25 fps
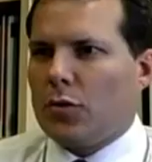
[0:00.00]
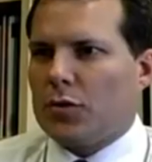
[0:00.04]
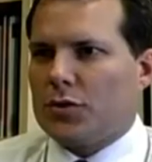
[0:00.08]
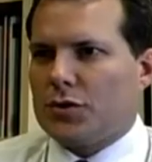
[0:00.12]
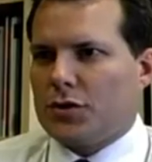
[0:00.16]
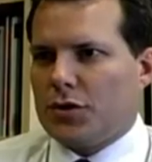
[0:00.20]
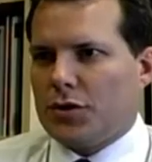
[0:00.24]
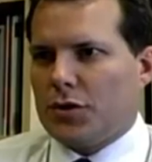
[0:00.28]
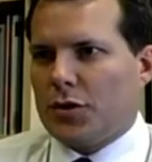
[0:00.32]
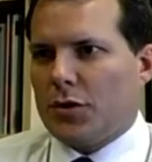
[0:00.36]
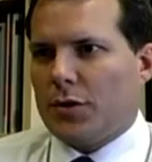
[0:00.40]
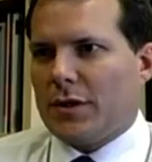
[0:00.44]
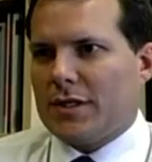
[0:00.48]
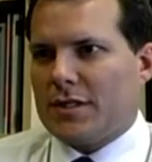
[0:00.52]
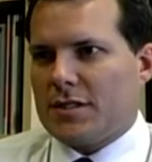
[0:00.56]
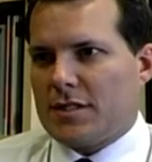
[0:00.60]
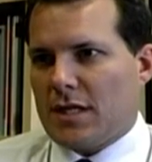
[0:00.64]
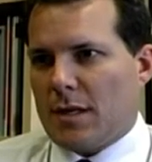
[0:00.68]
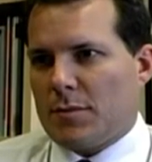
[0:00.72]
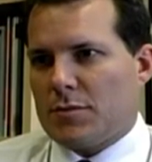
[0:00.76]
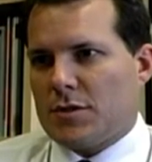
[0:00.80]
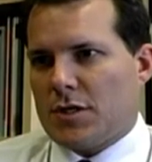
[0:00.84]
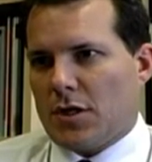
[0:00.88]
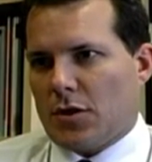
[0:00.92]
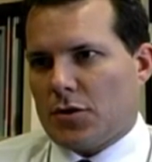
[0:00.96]
to do a
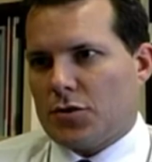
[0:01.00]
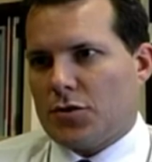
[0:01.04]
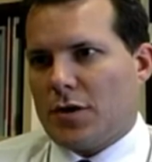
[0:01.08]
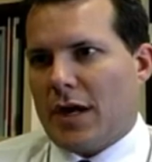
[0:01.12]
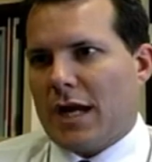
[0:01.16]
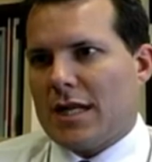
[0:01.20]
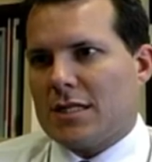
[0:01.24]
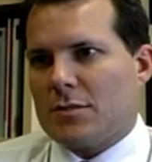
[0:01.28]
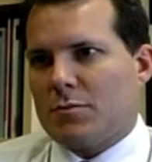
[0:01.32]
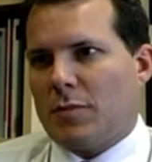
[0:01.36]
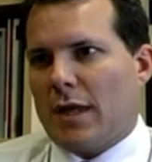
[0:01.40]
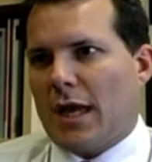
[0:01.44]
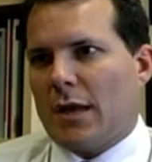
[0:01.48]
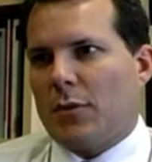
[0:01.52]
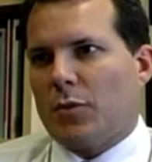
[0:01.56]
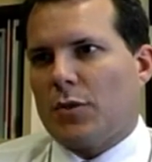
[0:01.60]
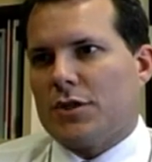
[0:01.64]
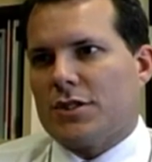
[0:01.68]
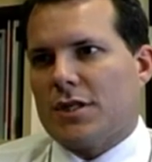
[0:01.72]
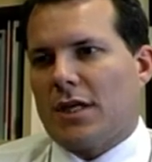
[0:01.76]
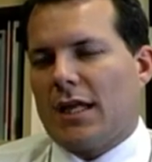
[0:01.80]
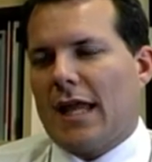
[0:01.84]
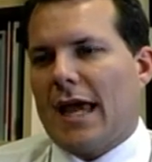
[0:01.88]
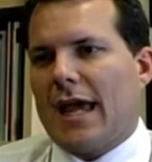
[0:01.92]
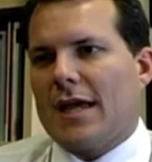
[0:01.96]
stem cell transplant, which
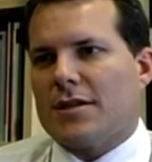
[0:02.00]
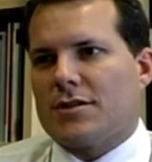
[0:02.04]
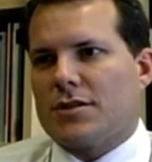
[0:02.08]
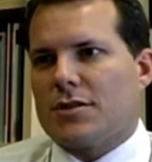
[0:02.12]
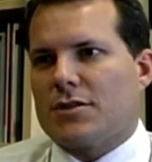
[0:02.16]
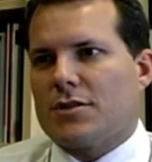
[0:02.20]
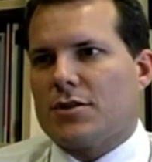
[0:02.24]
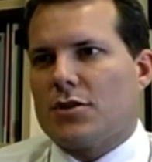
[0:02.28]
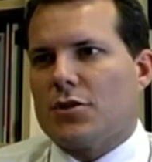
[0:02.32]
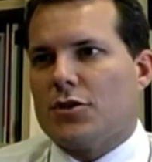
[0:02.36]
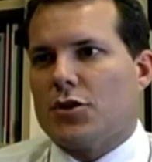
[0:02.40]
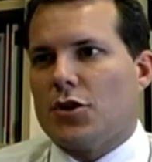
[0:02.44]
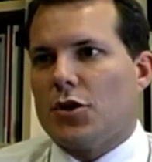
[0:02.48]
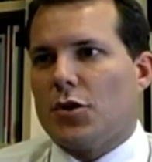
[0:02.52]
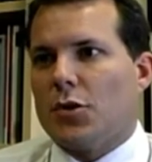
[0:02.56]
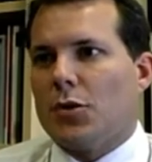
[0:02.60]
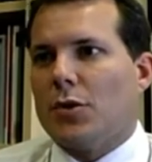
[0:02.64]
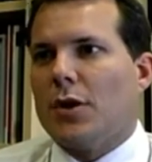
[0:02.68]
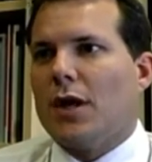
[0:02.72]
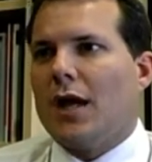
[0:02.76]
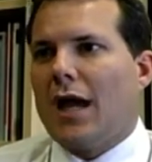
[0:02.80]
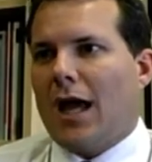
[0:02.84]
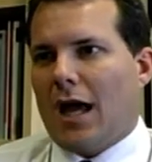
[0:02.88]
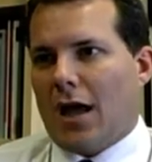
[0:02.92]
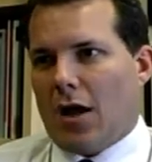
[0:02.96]
allows us to do a